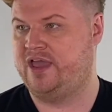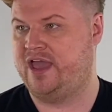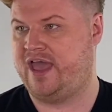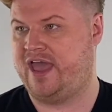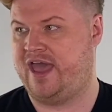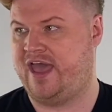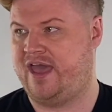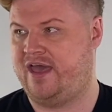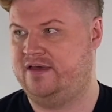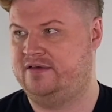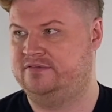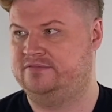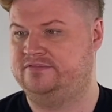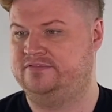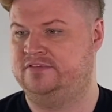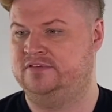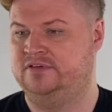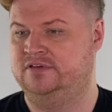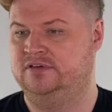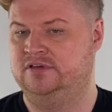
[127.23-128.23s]
have
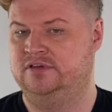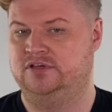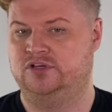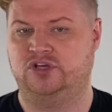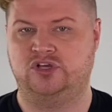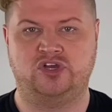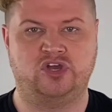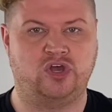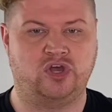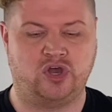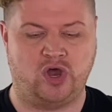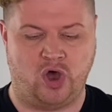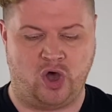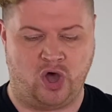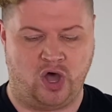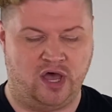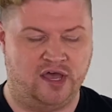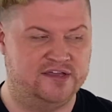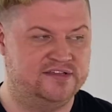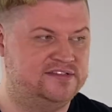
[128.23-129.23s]

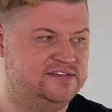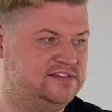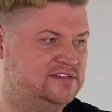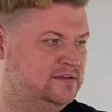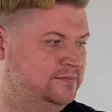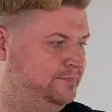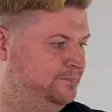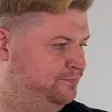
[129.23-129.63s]
gauze.